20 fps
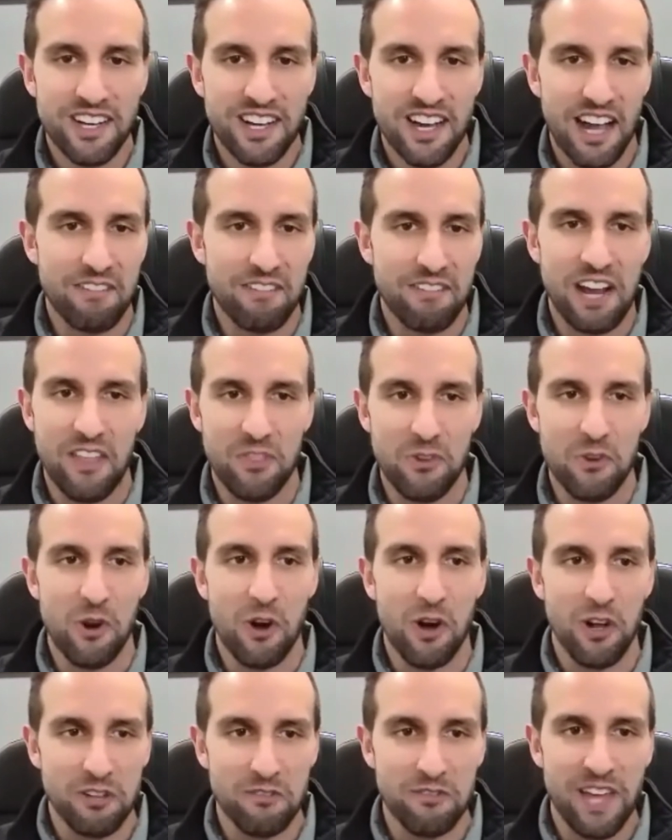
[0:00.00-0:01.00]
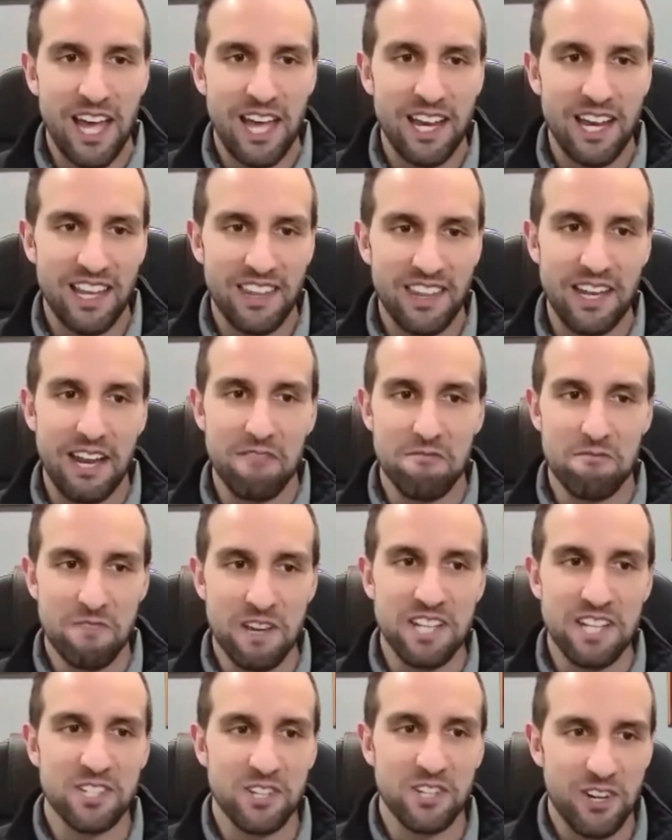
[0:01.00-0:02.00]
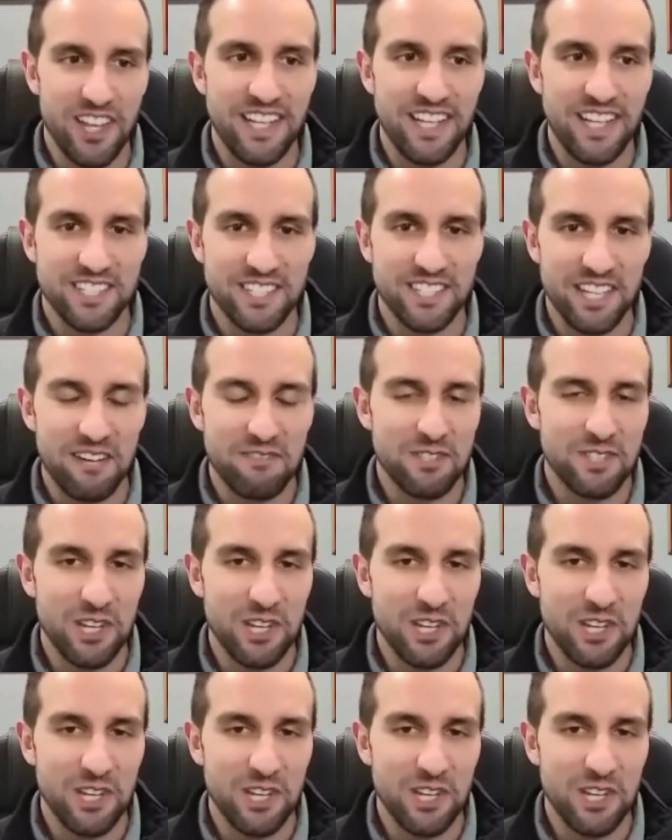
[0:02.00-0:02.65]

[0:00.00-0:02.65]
I've gone through all of that, and then I fixed all that stuff.